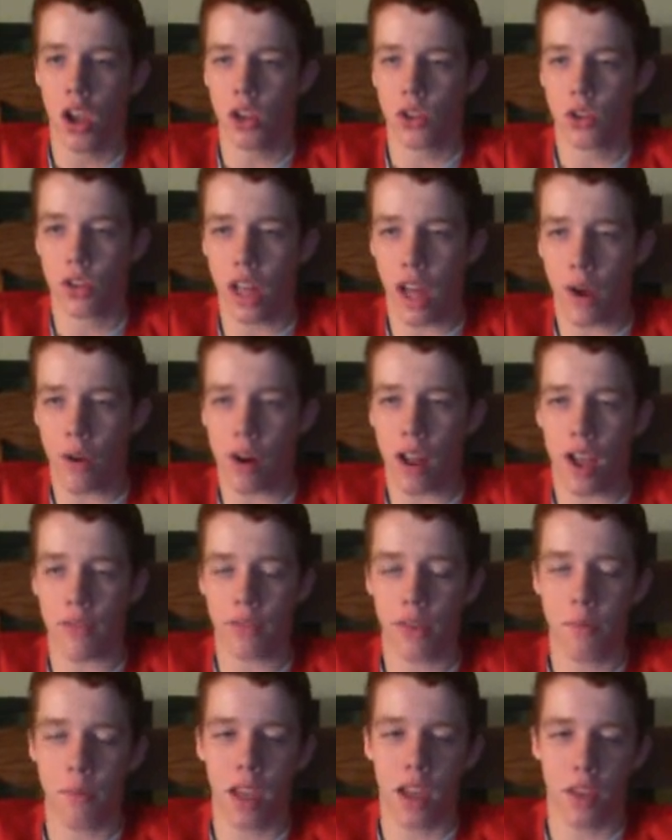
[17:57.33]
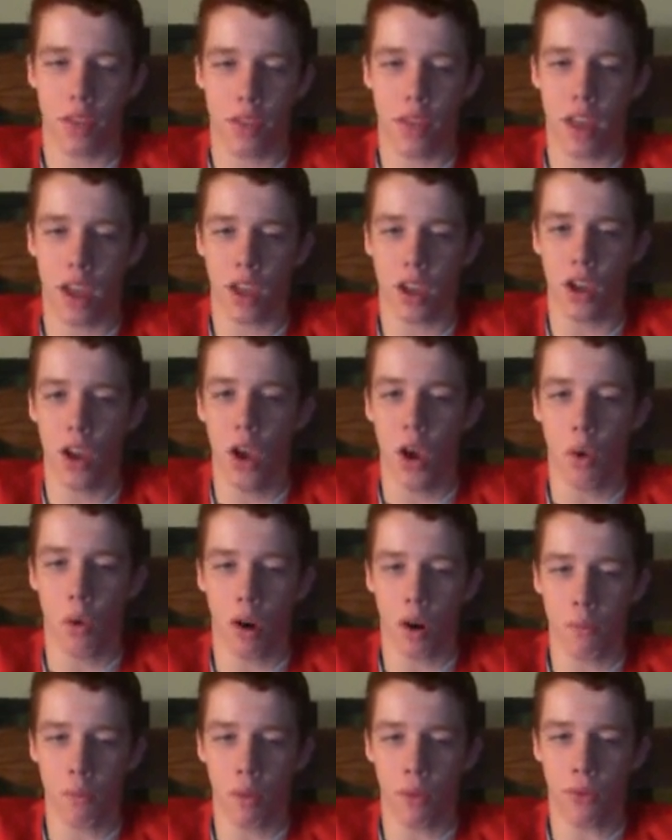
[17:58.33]
So that would have to be a thing
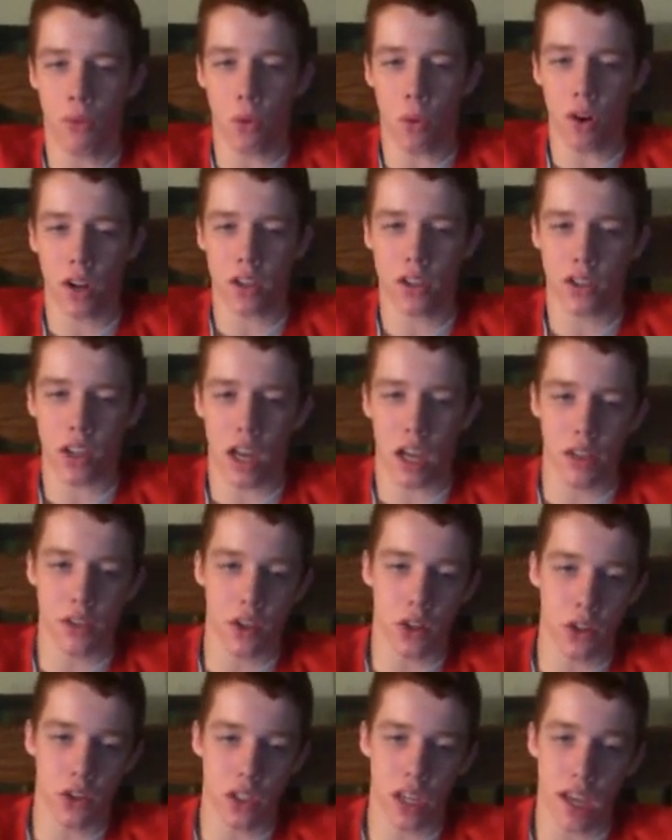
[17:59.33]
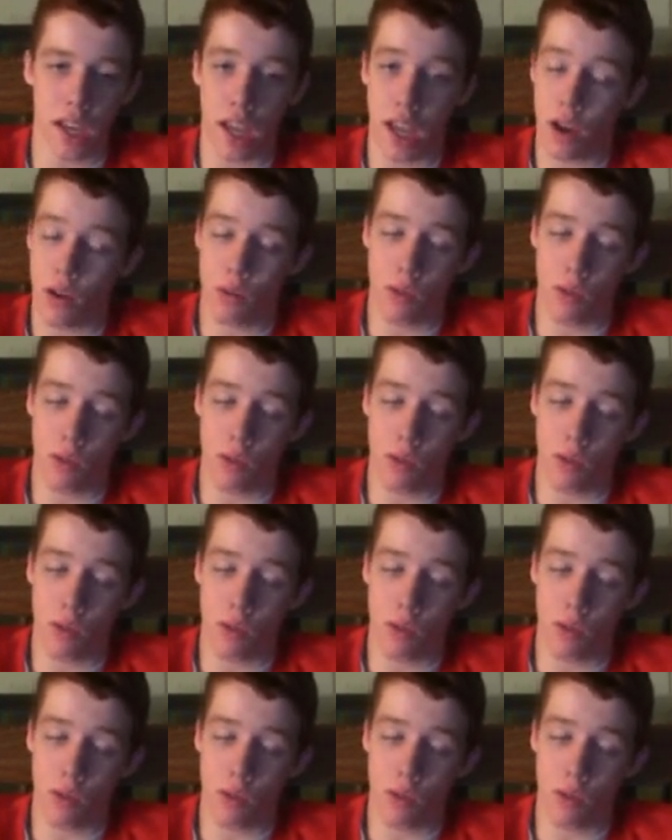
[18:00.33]
where before he signs or you say,